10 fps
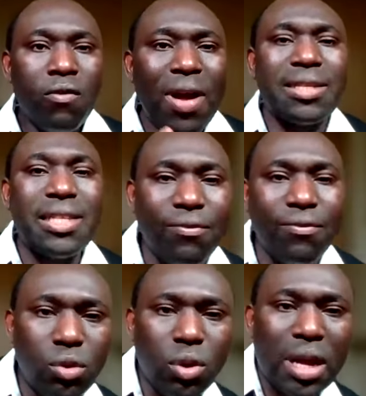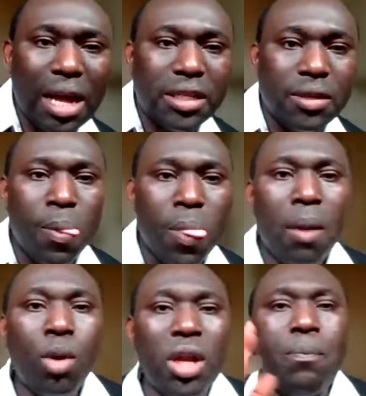Verse 7, look at it.
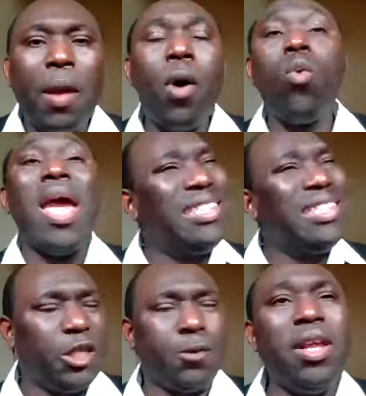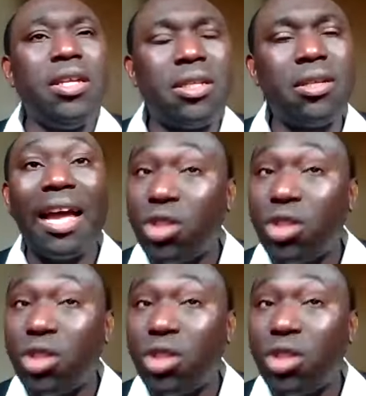But the people were displeased.